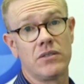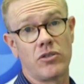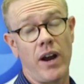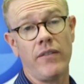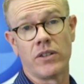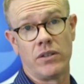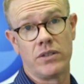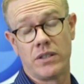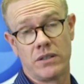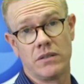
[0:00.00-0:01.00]
travel
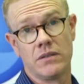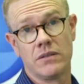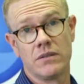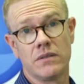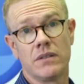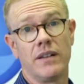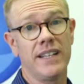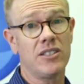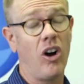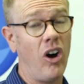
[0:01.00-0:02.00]
nursing.
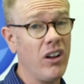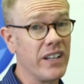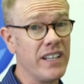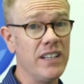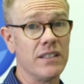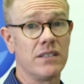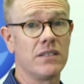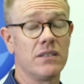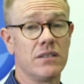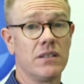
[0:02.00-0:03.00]
That's all it is.